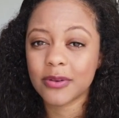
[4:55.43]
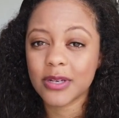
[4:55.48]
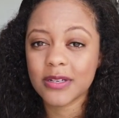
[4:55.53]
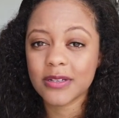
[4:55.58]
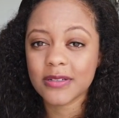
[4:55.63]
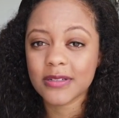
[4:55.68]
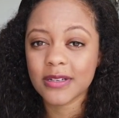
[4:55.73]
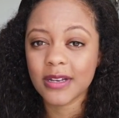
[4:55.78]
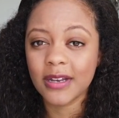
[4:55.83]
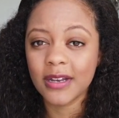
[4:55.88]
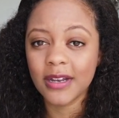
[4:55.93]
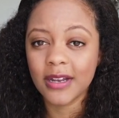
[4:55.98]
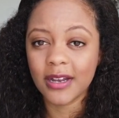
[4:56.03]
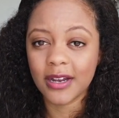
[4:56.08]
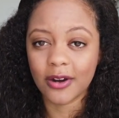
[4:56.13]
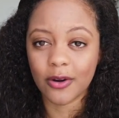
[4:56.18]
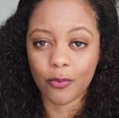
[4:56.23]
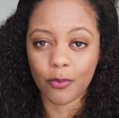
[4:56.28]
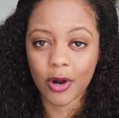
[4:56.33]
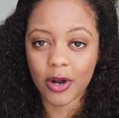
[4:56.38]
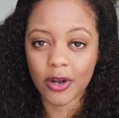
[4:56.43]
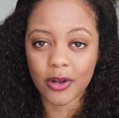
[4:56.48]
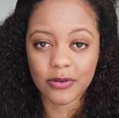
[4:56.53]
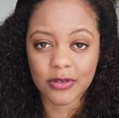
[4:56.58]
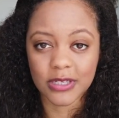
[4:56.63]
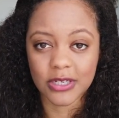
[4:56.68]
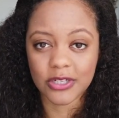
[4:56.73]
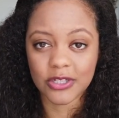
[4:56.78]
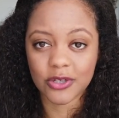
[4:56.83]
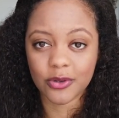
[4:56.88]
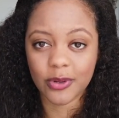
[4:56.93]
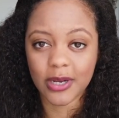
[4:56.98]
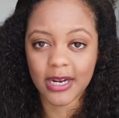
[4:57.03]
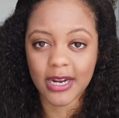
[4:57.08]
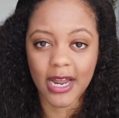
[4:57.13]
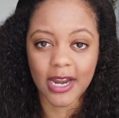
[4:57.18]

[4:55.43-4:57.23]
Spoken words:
is or what goes into it.